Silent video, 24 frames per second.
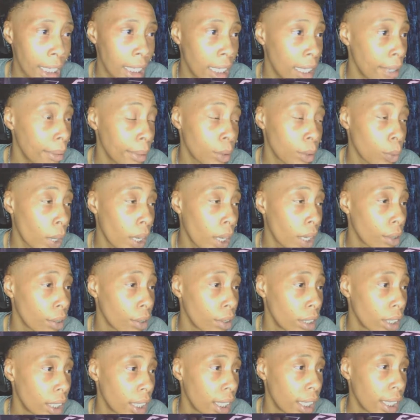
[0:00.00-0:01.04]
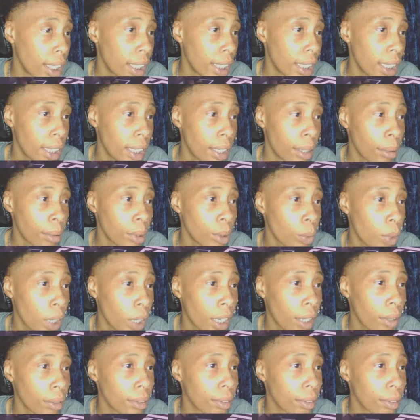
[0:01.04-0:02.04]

It was wild. It was wild.